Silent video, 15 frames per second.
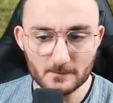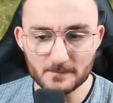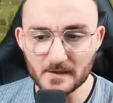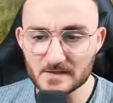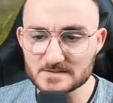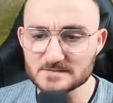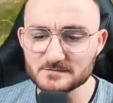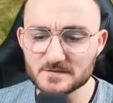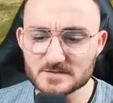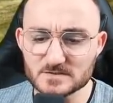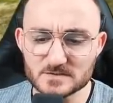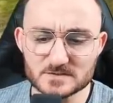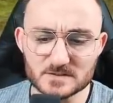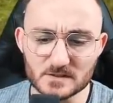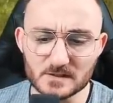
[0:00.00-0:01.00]
because it
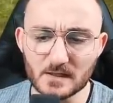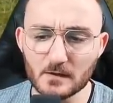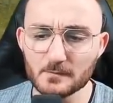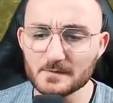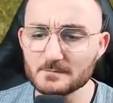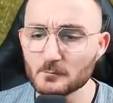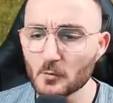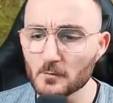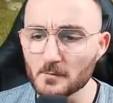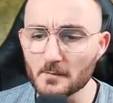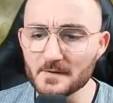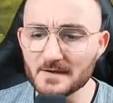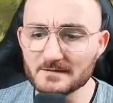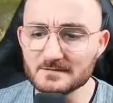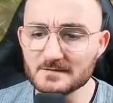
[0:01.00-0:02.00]
features a little bit more
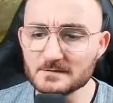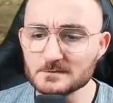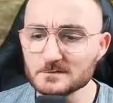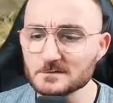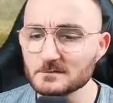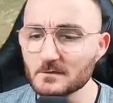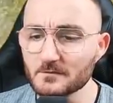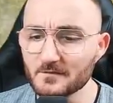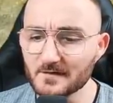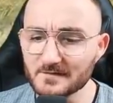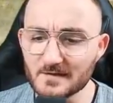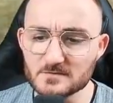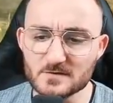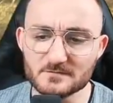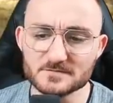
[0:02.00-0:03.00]
mobility due to the fact
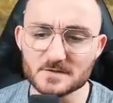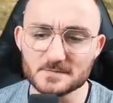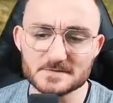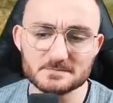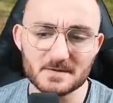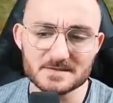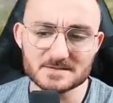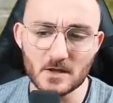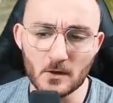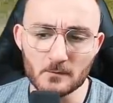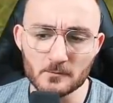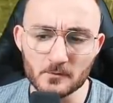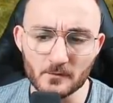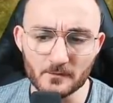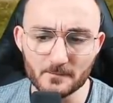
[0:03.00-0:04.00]
that you have some spaced
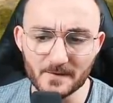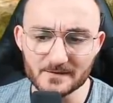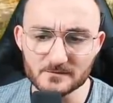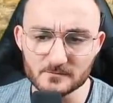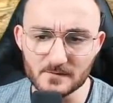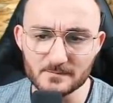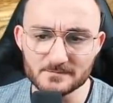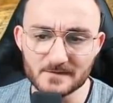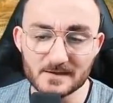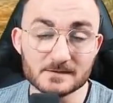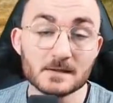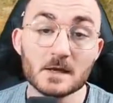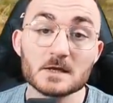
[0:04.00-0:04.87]
armor on the Pantoufleee M10.